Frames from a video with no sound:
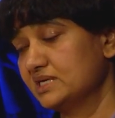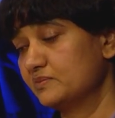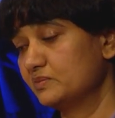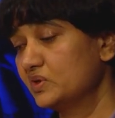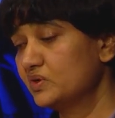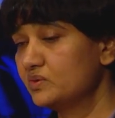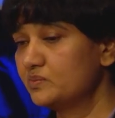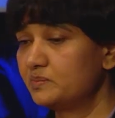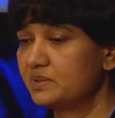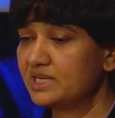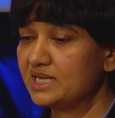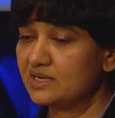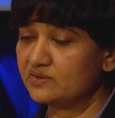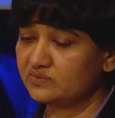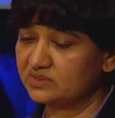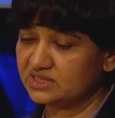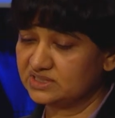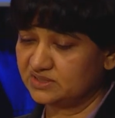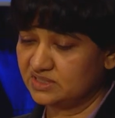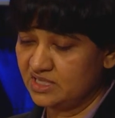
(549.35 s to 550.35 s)
I'm going to play
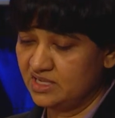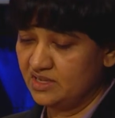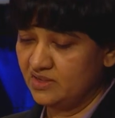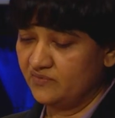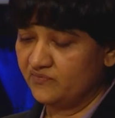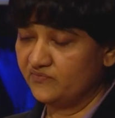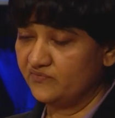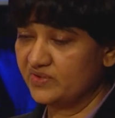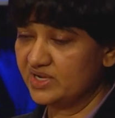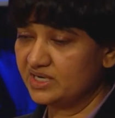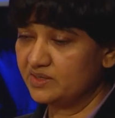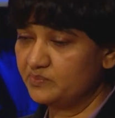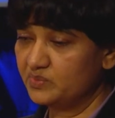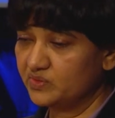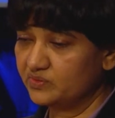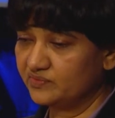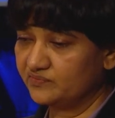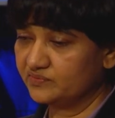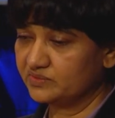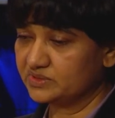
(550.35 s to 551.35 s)
out this very
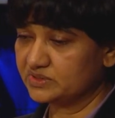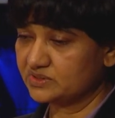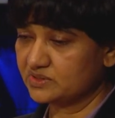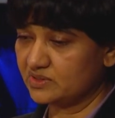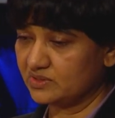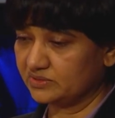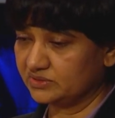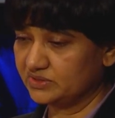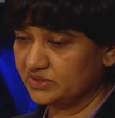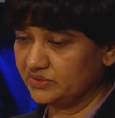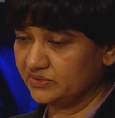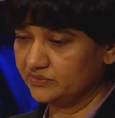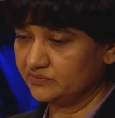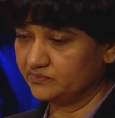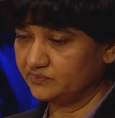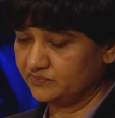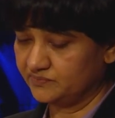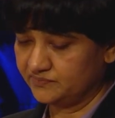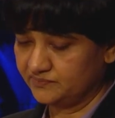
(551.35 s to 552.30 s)
beautiful song to you.